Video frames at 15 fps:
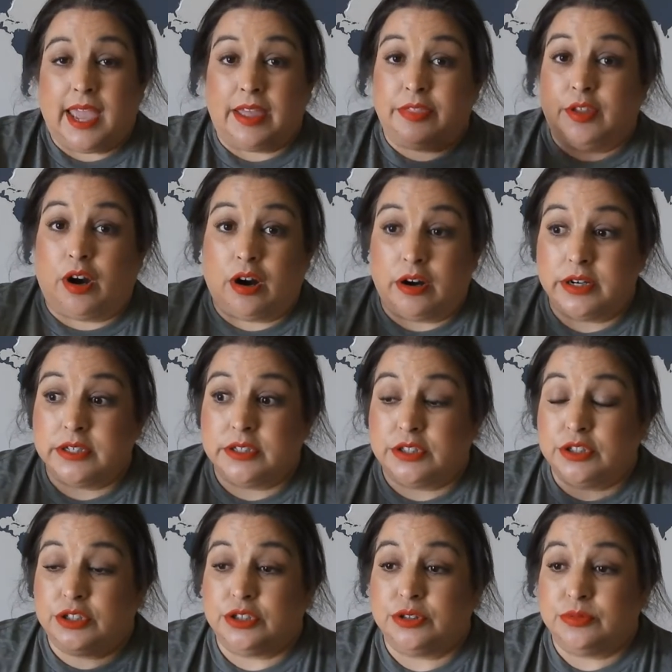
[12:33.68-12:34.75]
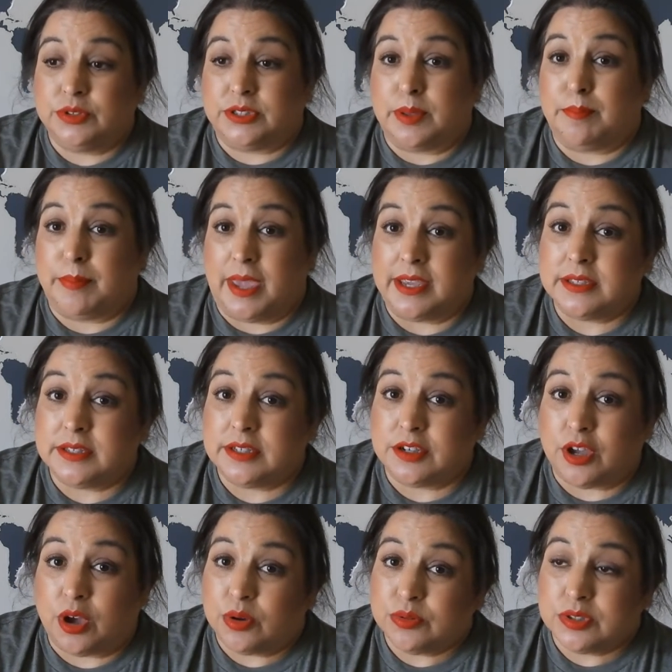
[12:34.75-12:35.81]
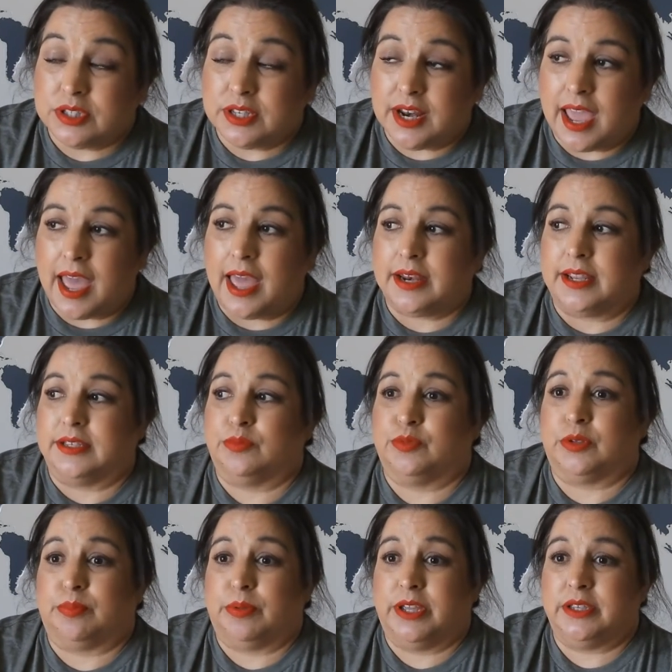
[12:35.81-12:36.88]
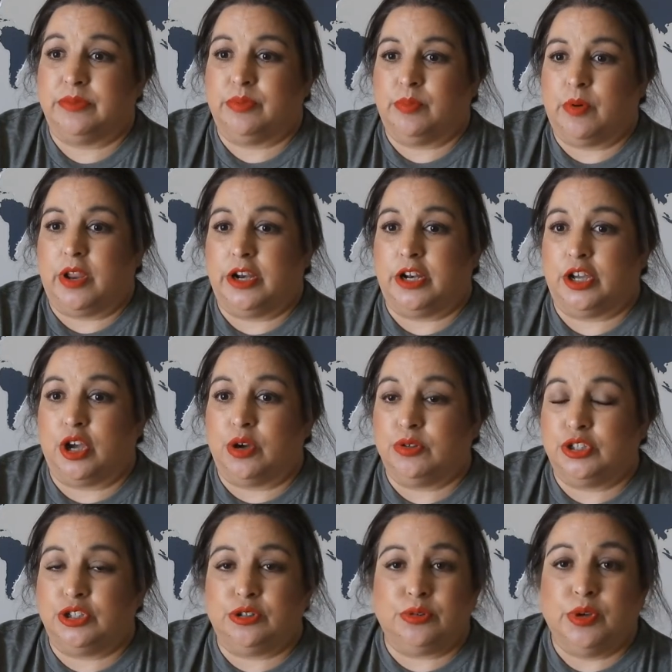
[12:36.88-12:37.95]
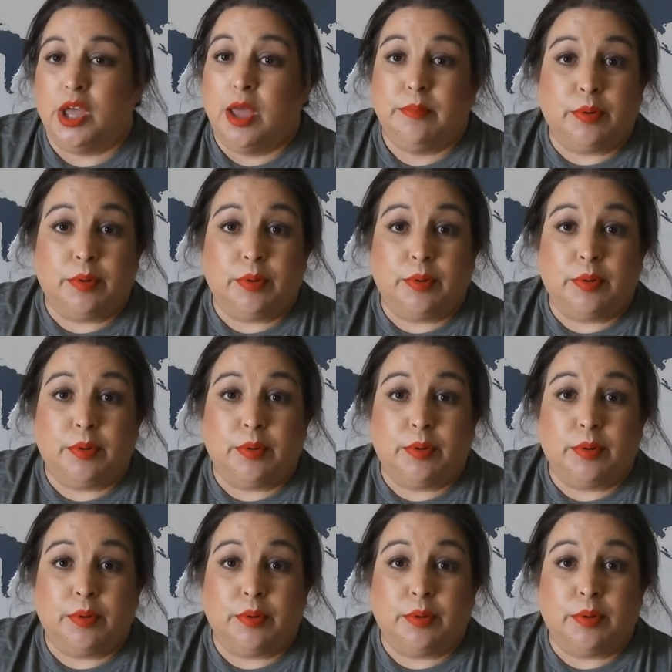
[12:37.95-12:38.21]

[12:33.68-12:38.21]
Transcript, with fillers: And the Art Institute was amazing to host it at because it was a place we wanted to go to,